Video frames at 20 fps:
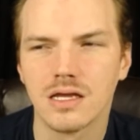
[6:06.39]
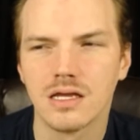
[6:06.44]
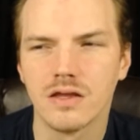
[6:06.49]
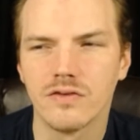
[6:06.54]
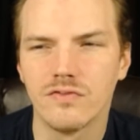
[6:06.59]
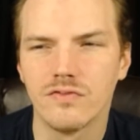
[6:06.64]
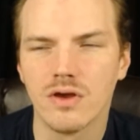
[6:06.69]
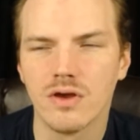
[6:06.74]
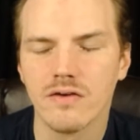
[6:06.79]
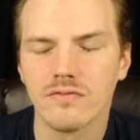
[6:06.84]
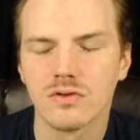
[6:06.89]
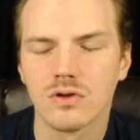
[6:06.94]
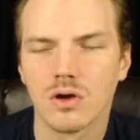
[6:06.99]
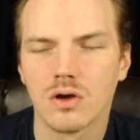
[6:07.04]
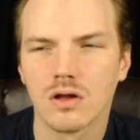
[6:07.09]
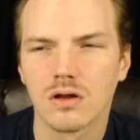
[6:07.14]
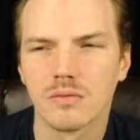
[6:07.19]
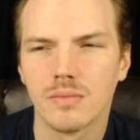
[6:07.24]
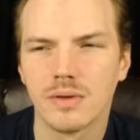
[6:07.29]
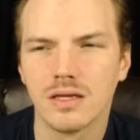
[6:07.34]
If you have an
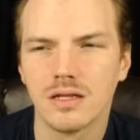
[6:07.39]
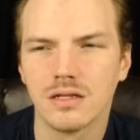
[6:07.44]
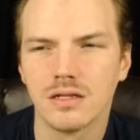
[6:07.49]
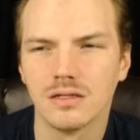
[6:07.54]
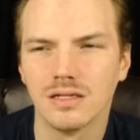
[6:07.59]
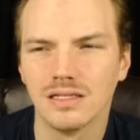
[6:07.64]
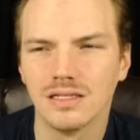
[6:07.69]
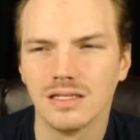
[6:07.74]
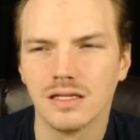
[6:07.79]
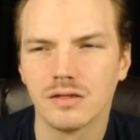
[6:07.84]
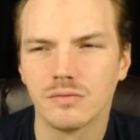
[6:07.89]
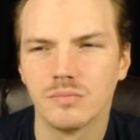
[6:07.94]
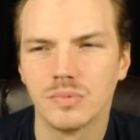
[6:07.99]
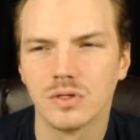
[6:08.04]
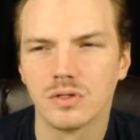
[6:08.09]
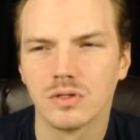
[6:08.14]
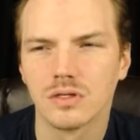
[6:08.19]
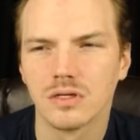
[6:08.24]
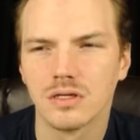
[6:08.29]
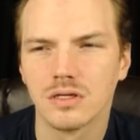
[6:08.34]
automated link
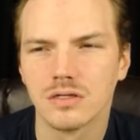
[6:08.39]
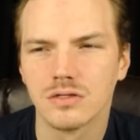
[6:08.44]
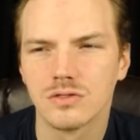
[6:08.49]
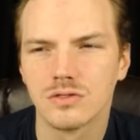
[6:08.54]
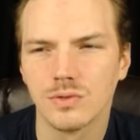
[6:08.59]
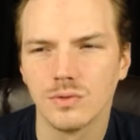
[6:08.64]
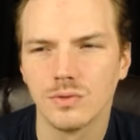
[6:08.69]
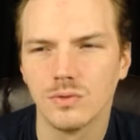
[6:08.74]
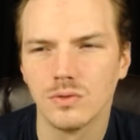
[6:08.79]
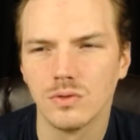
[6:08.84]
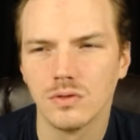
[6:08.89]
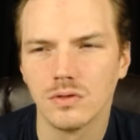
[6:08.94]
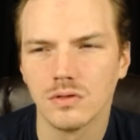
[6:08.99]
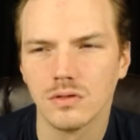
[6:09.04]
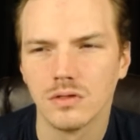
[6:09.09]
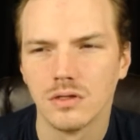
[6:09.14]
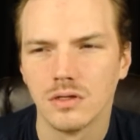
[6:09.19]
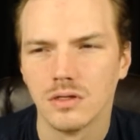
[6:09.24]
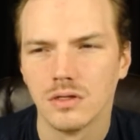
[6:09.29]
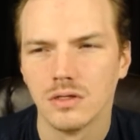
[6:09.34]
building tool,